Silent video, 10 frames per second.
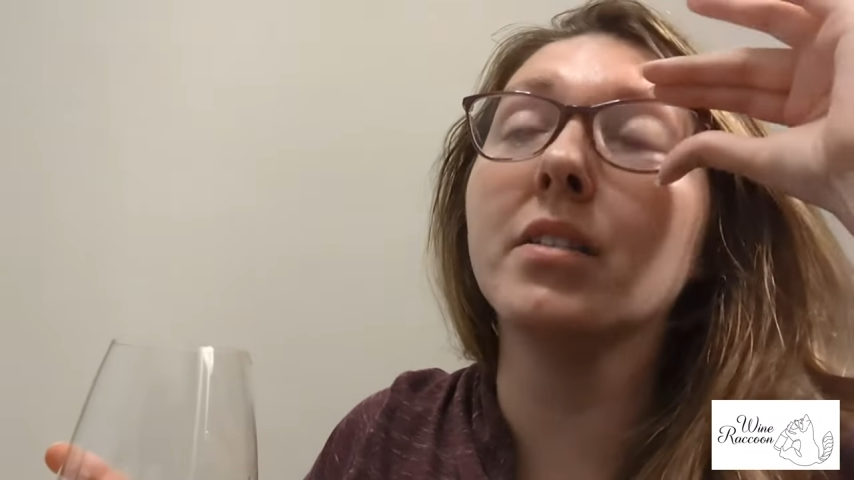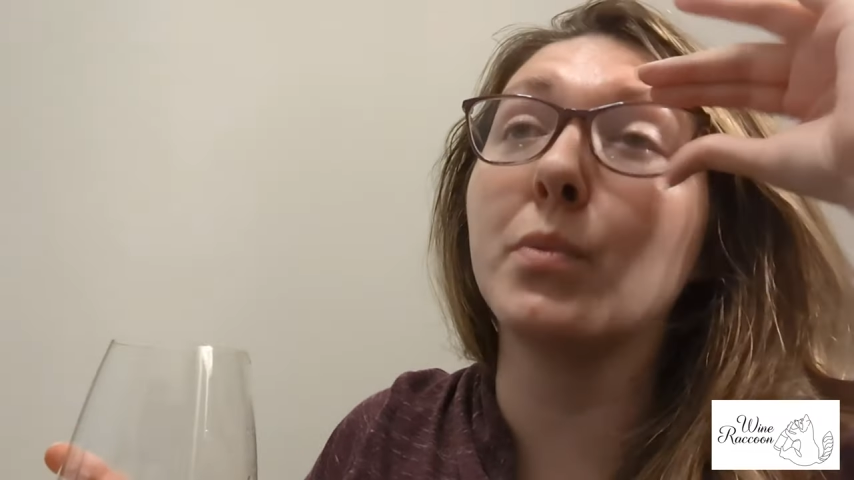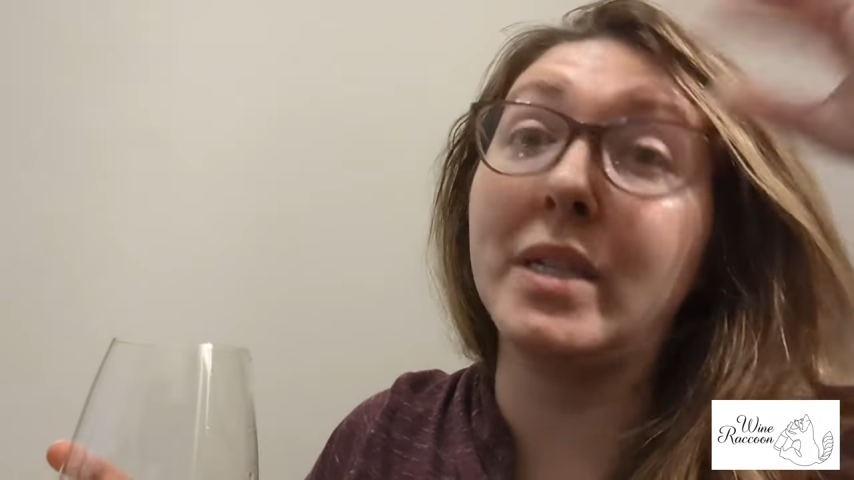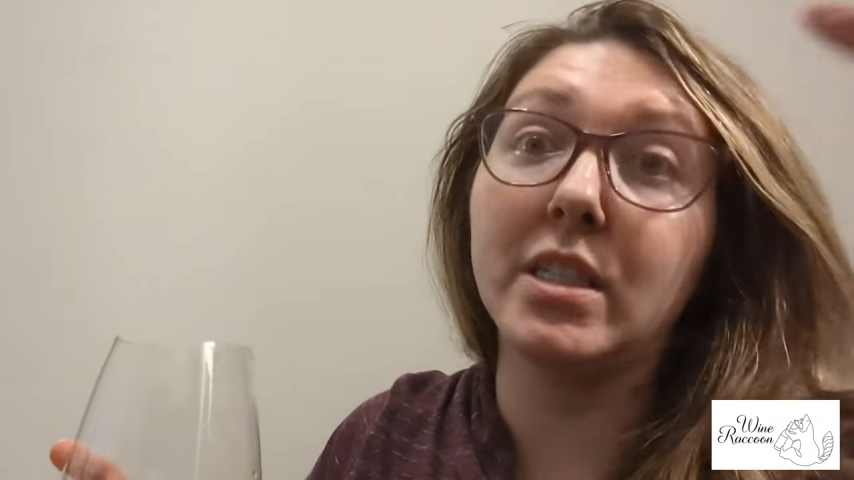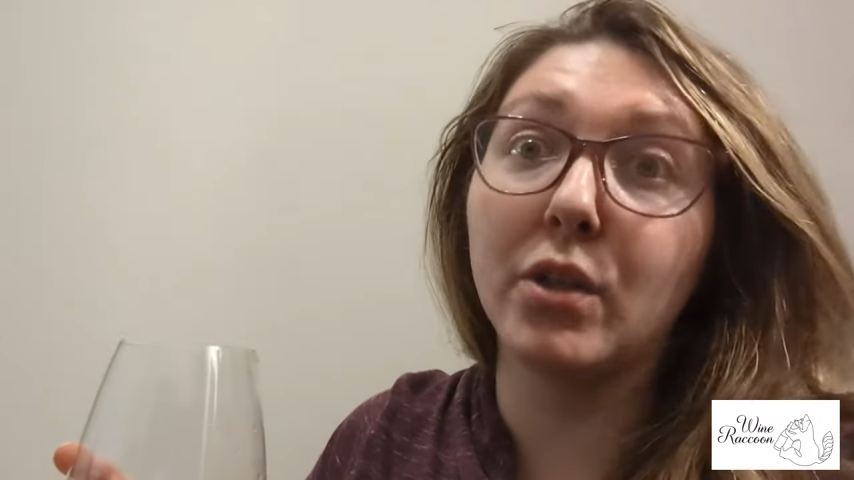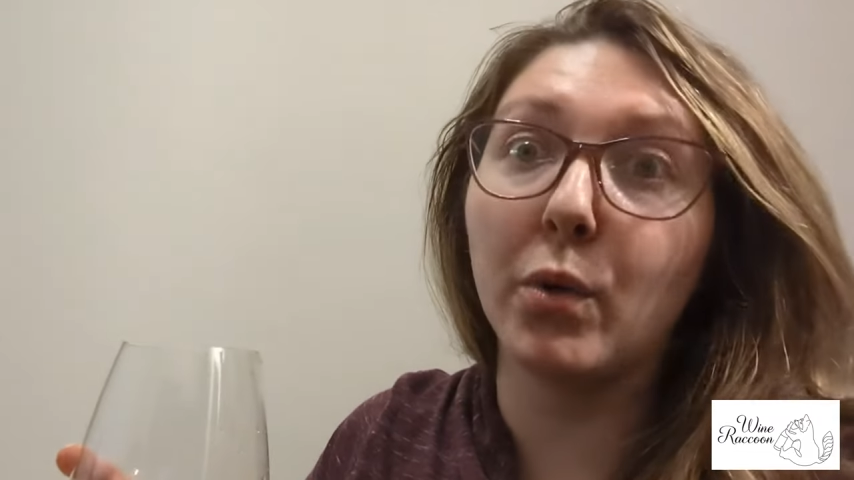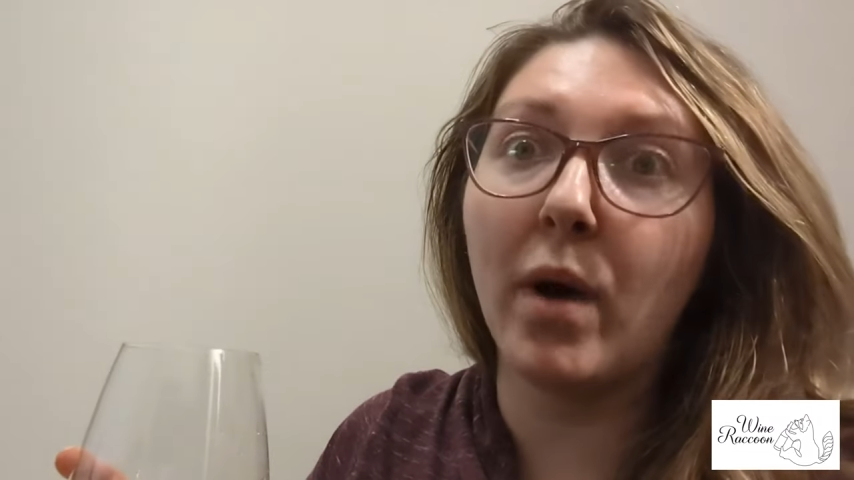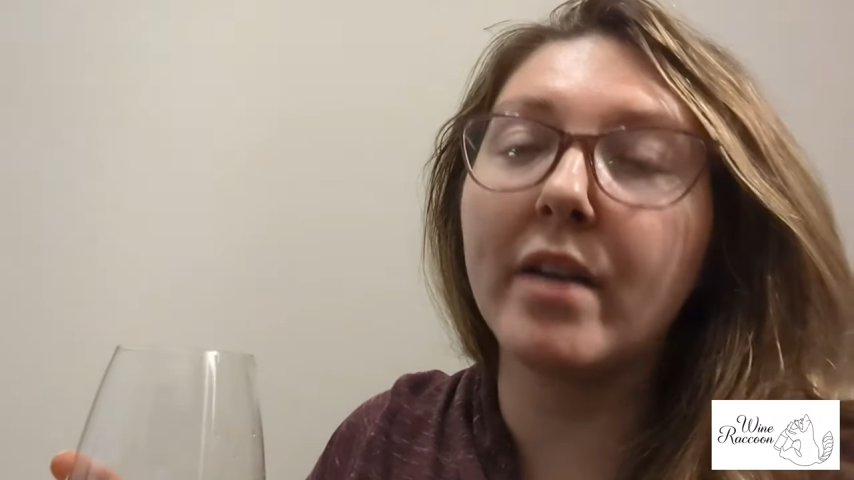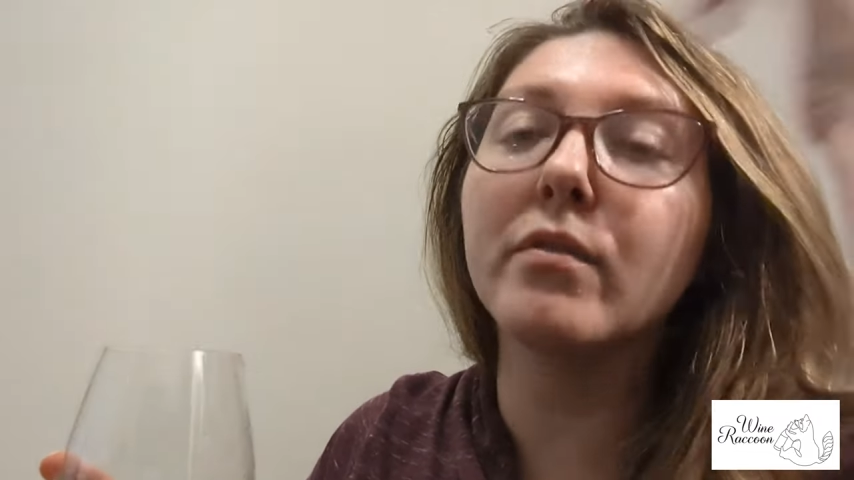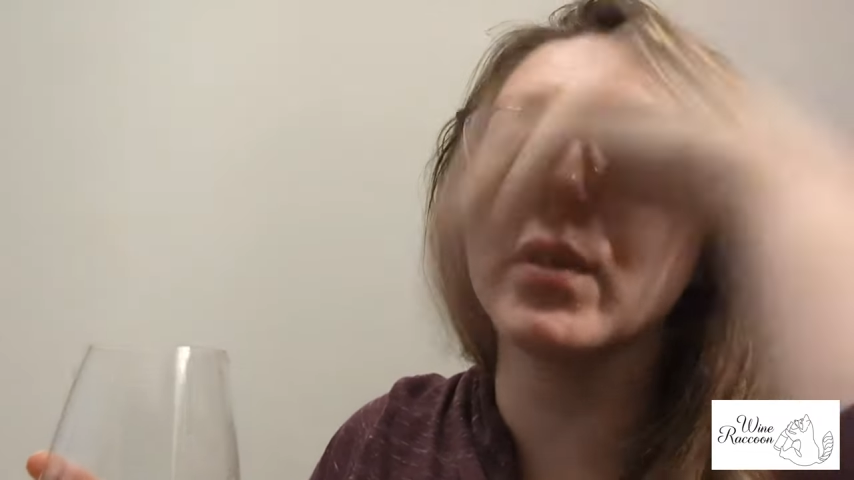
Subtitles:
sweet dessert wine